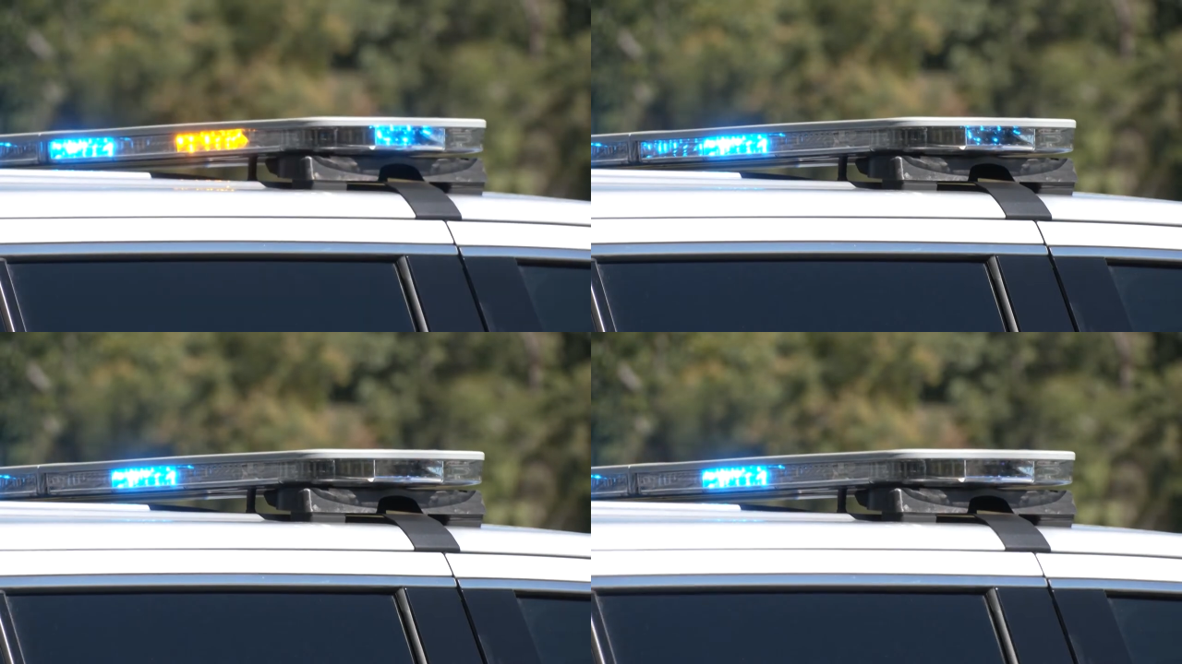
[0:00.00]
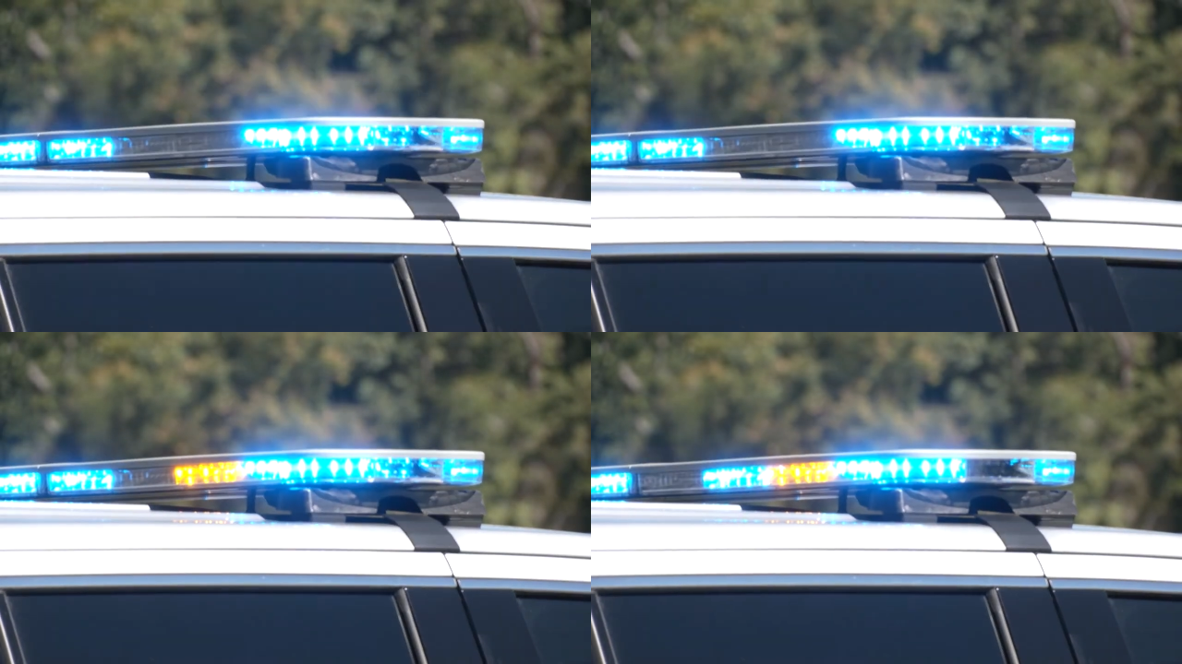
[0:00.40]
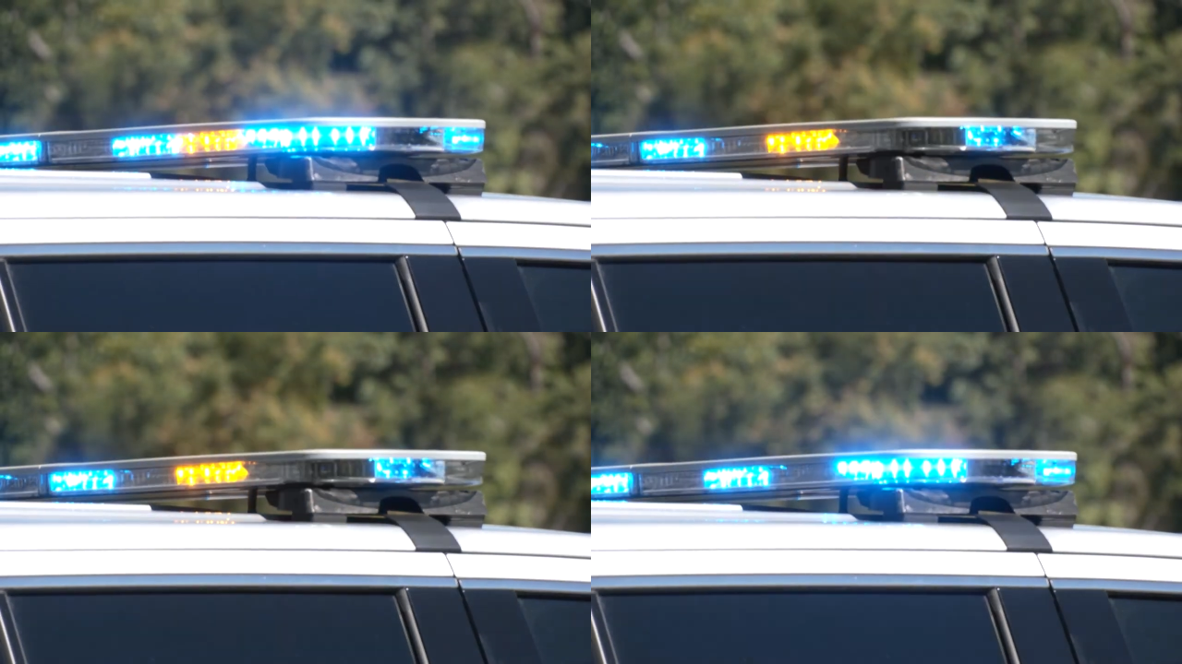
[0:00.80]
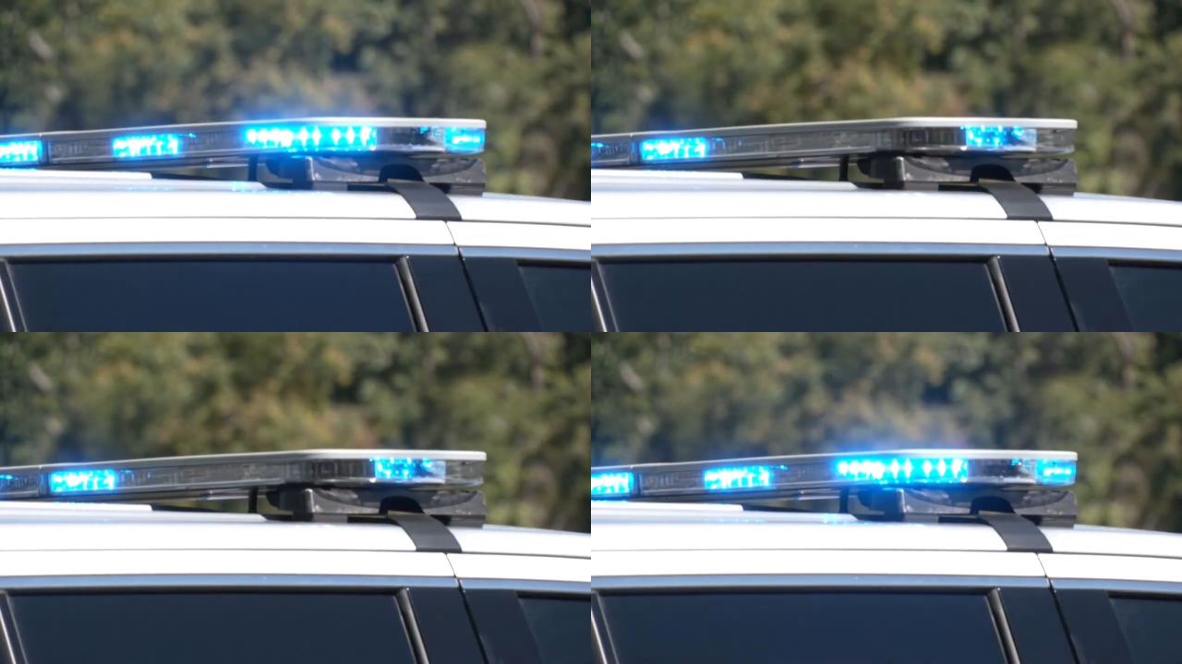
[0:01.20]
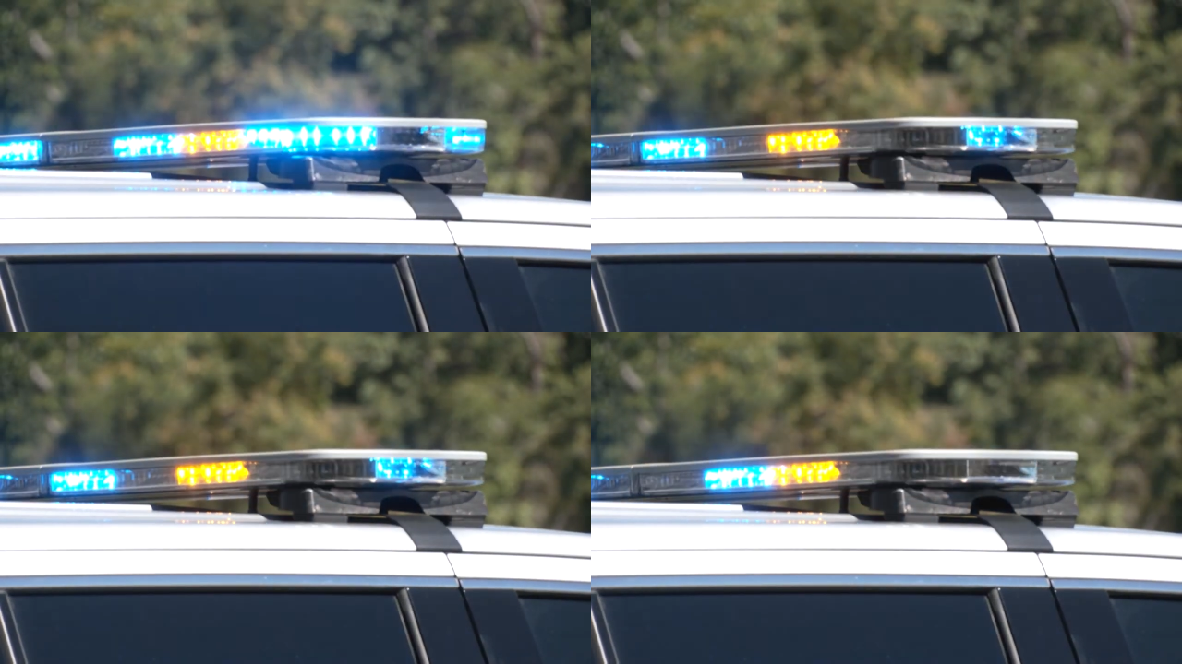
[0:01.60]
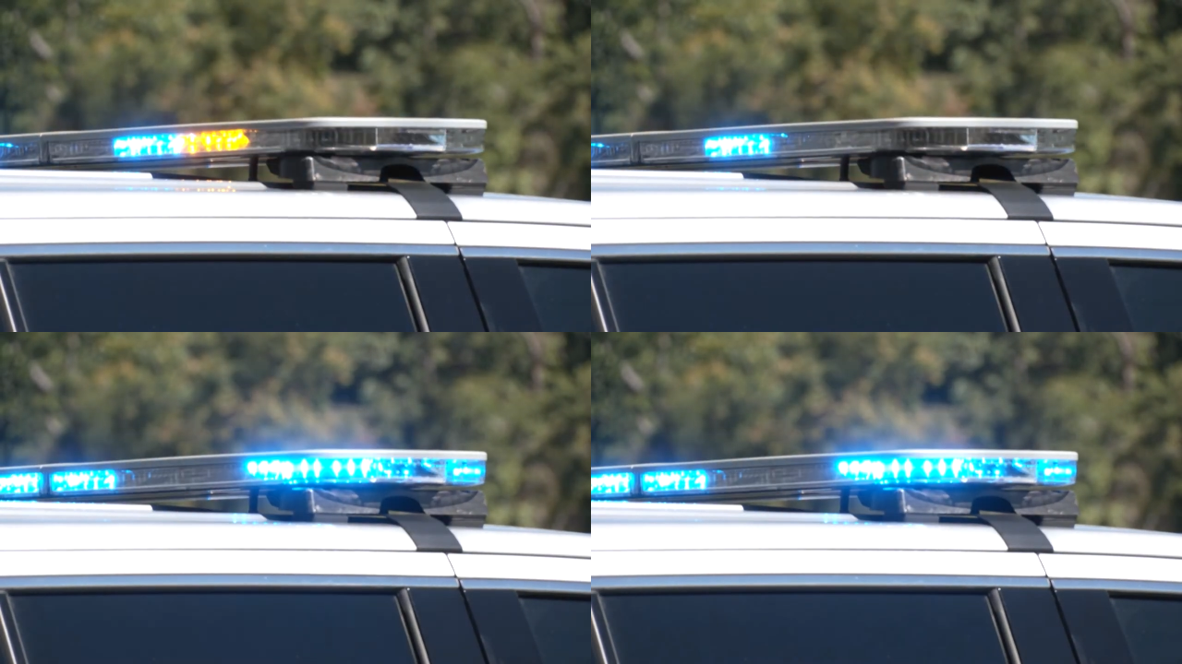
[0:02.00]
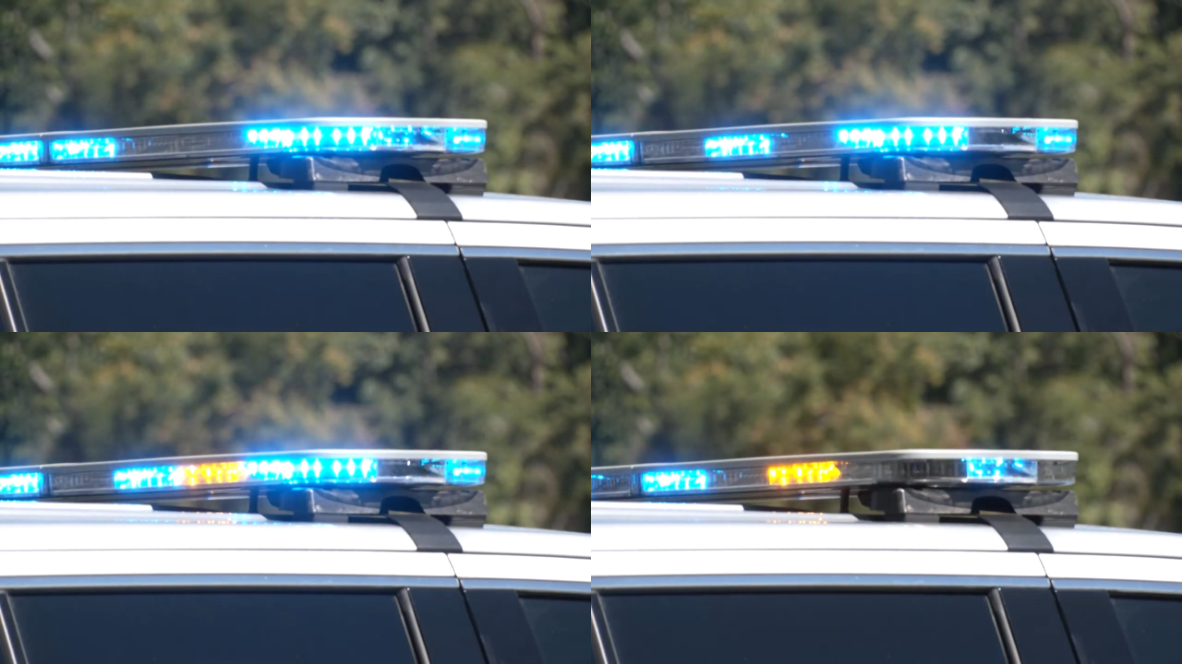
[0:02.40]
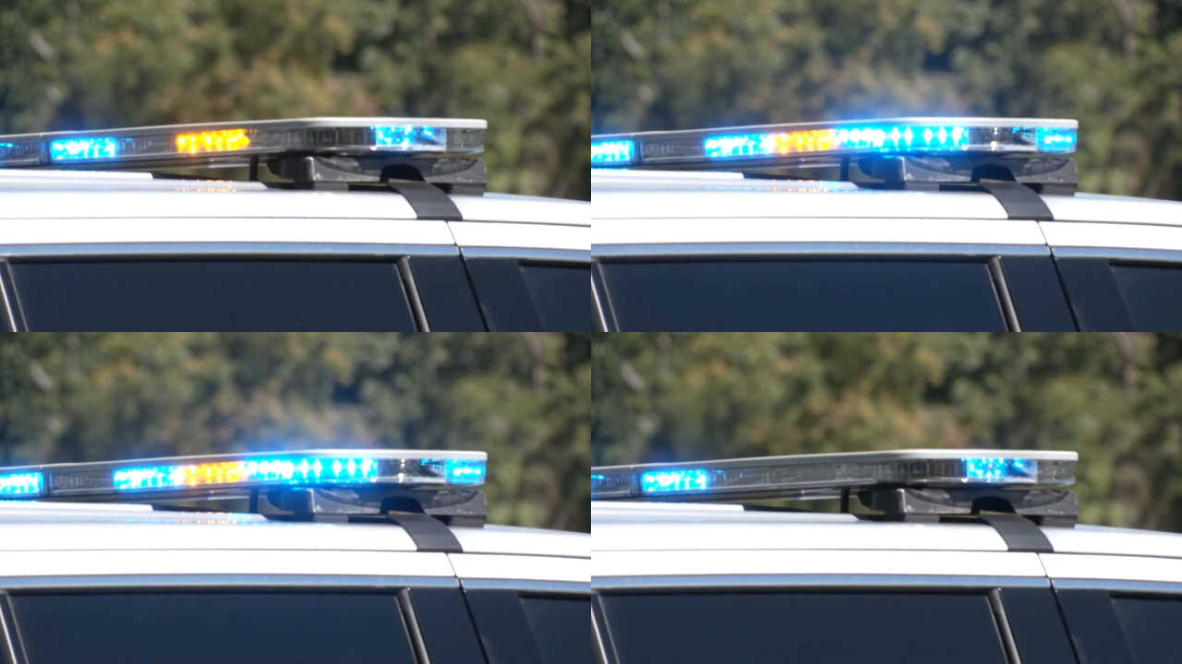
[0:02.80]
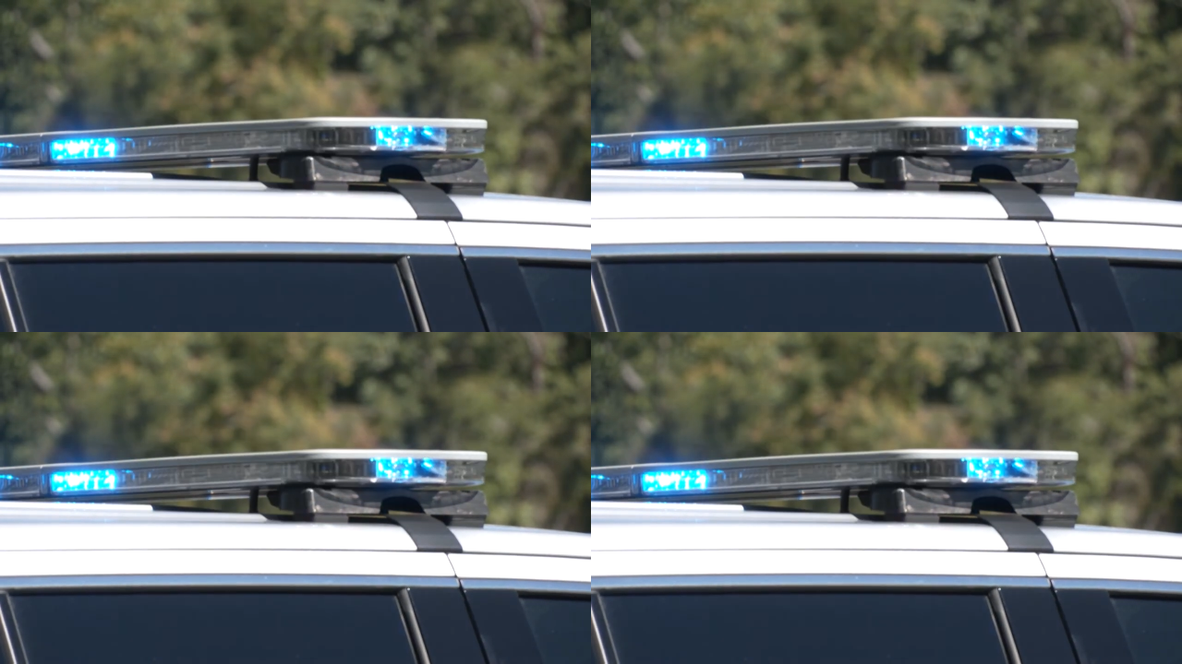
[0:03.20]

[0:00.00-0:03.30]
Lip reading: [unreadable: no face in view]